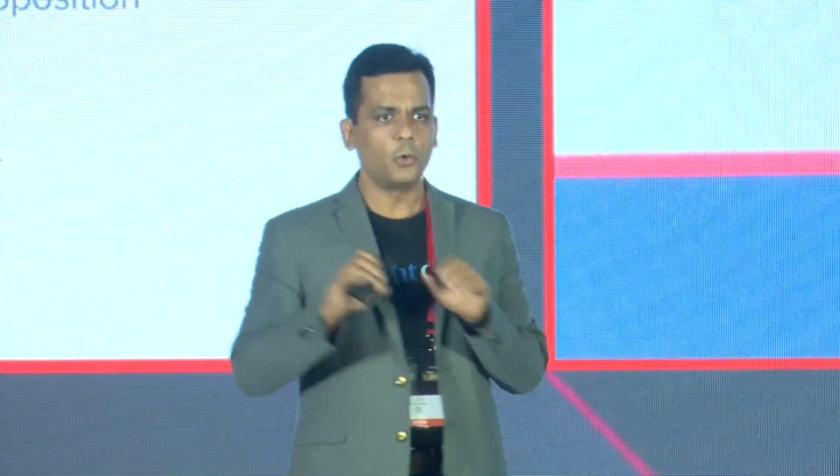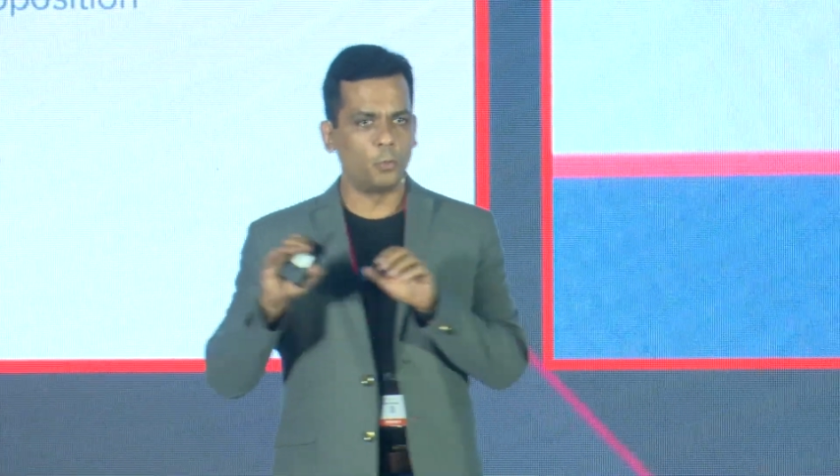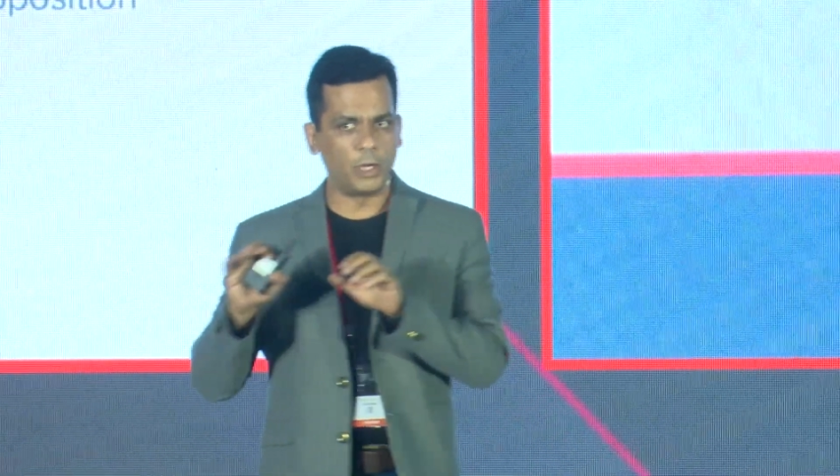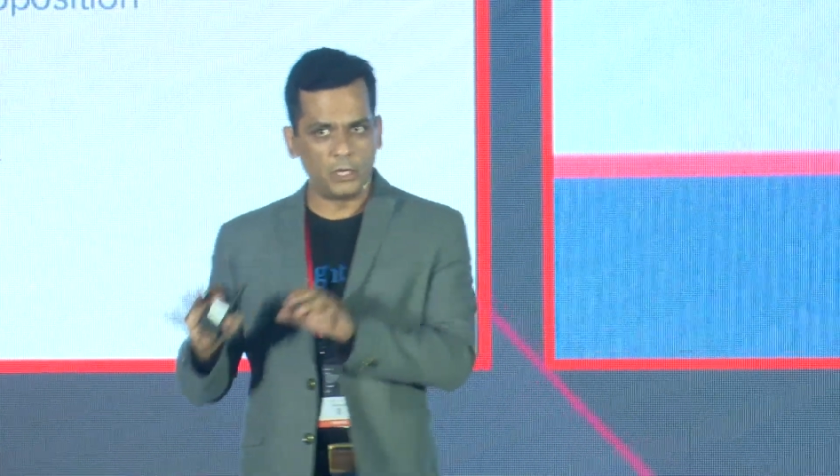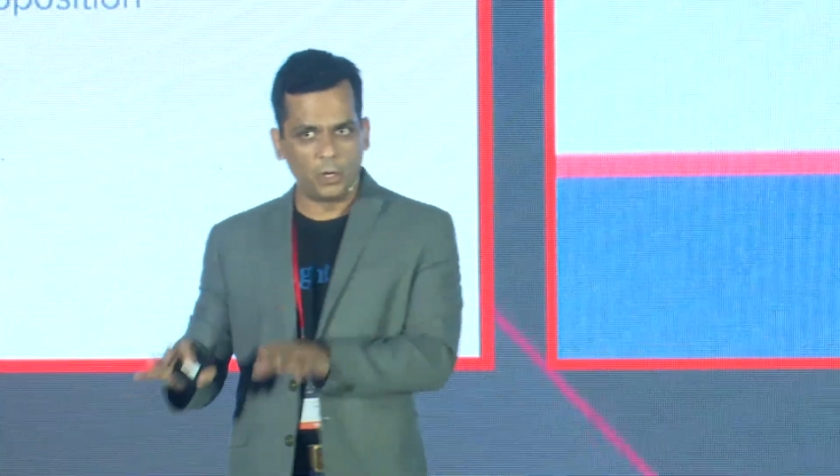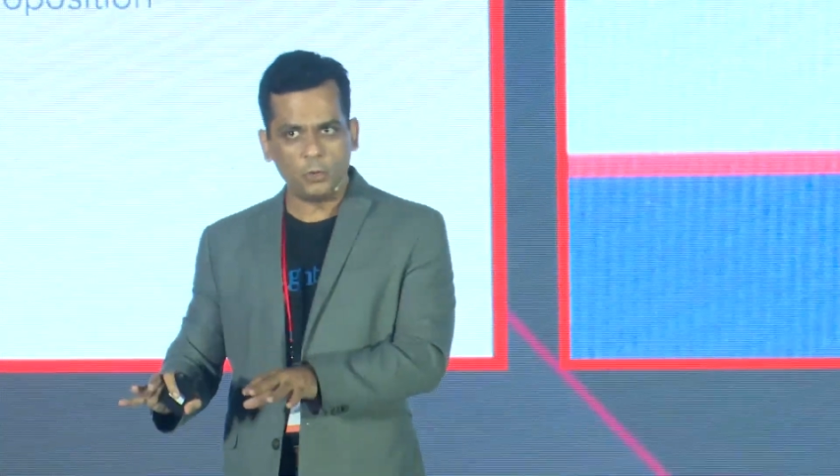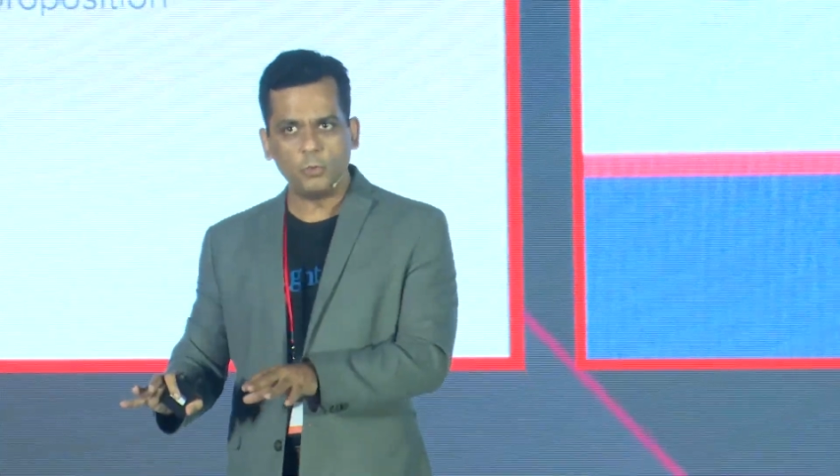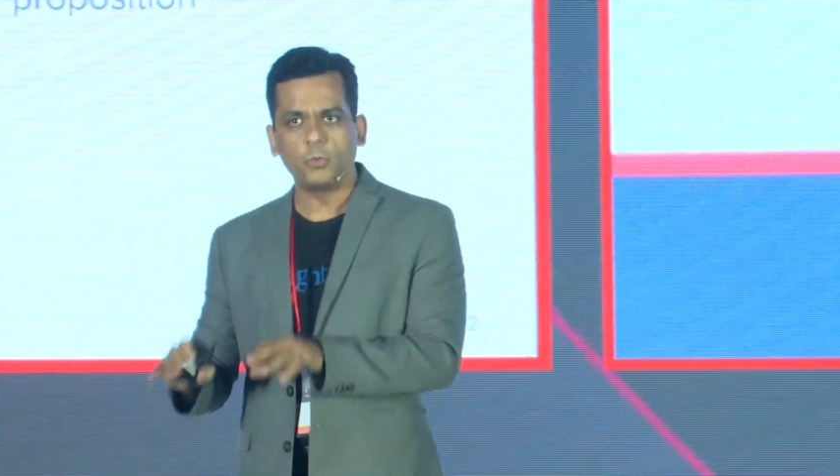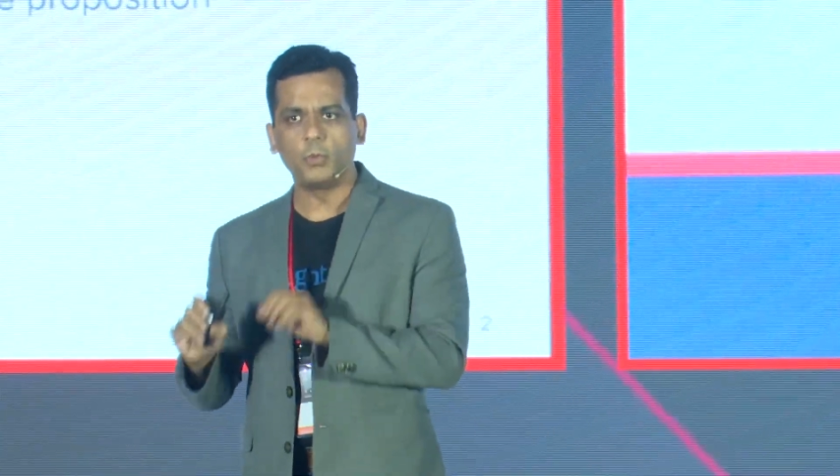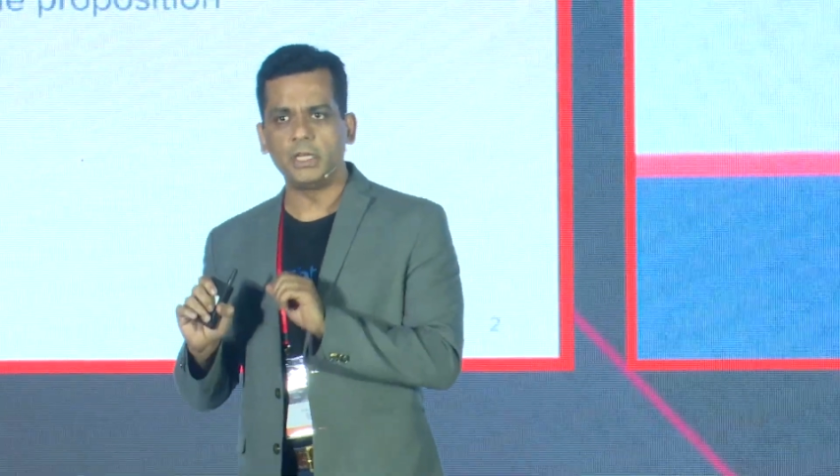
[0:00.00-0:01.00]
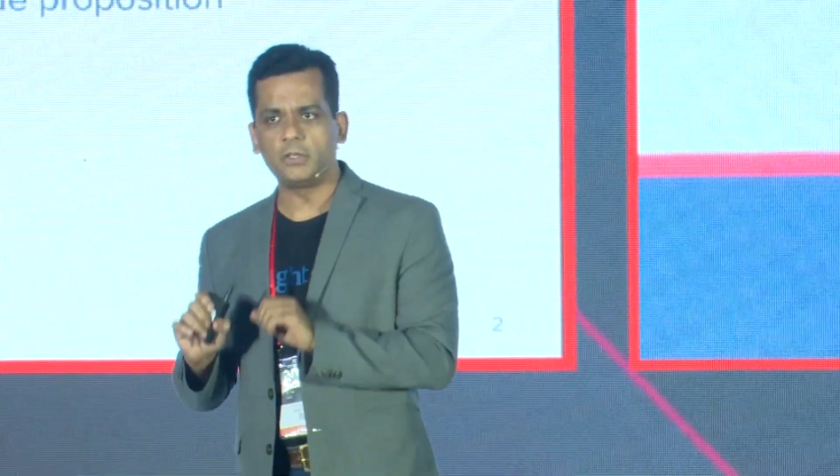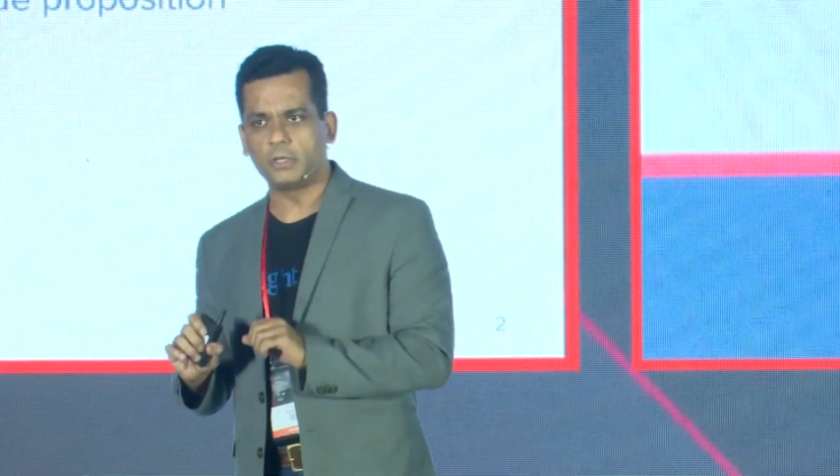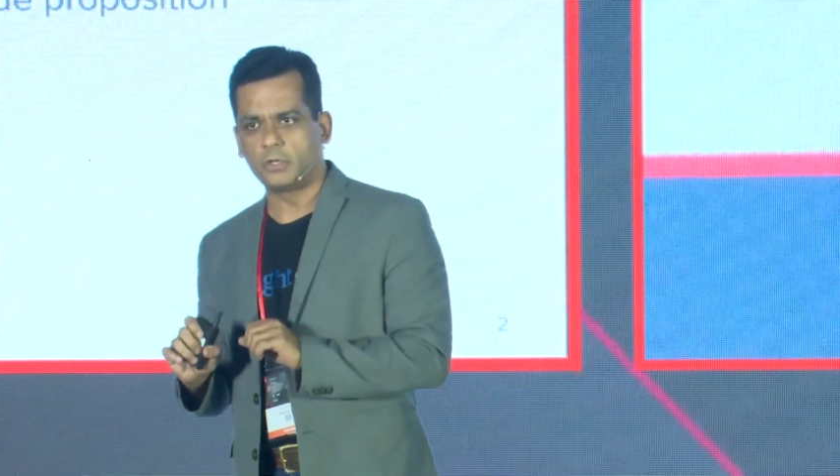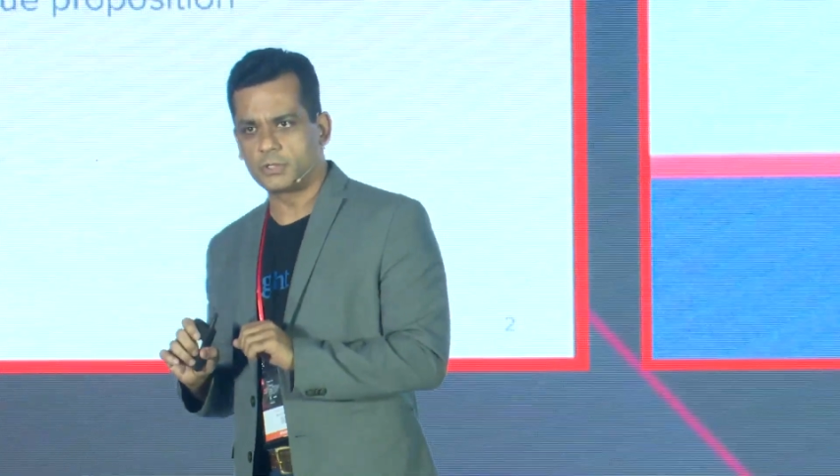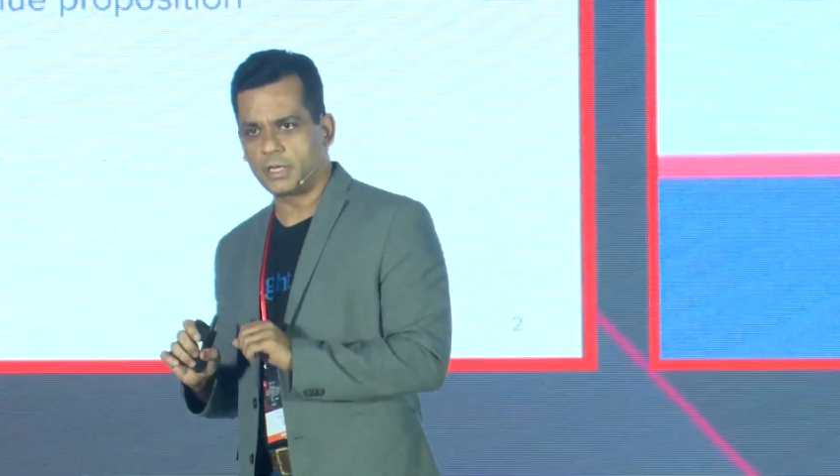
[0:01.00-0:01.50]
We know we need to
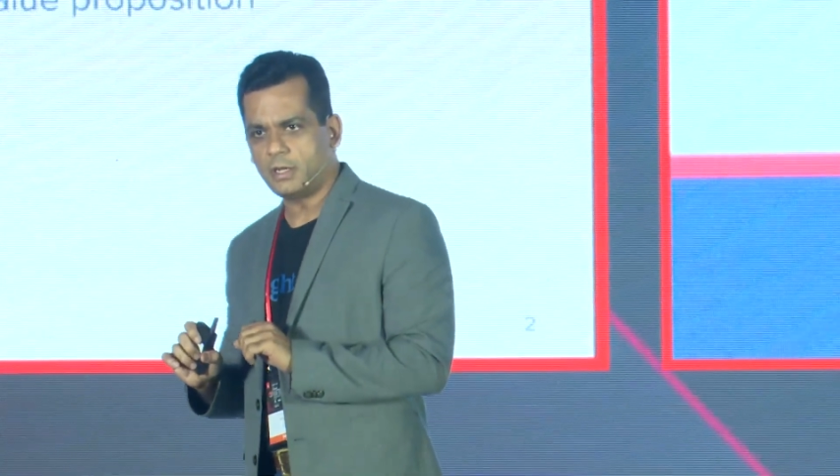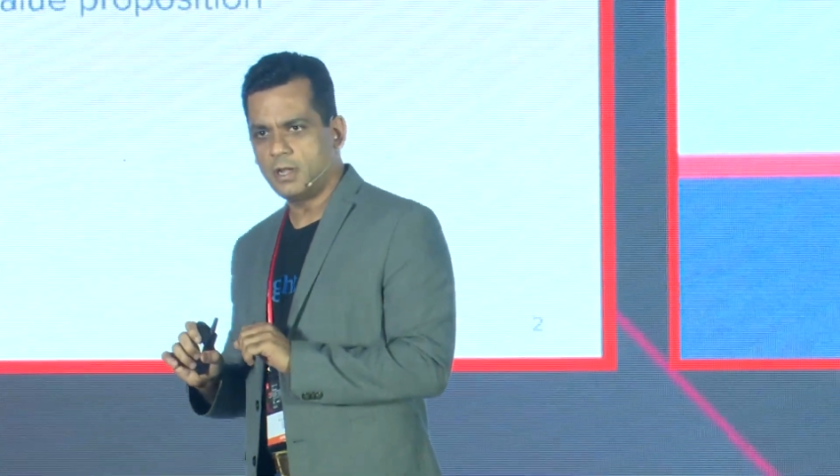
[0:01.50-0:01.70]
use it,